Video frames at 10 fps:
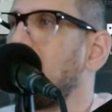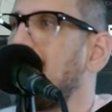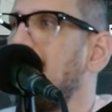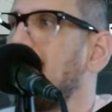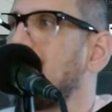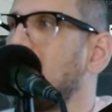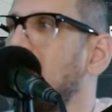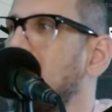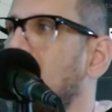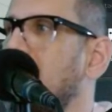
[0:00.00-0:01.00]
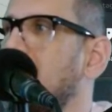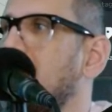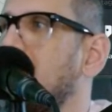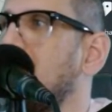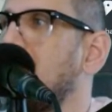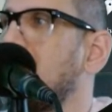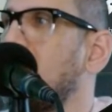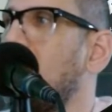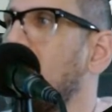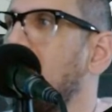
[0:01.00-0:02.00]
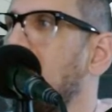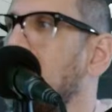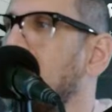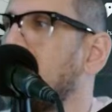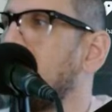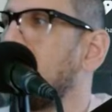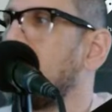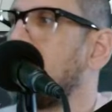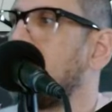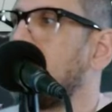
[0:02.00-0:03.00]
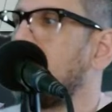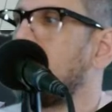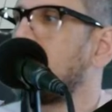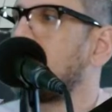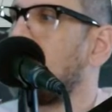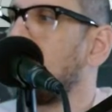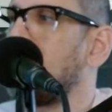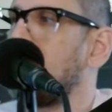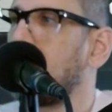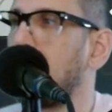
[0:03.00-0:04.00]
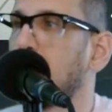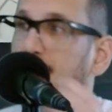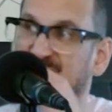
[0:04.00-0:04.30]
can change on here. Let's see what we can do. Let's start with there.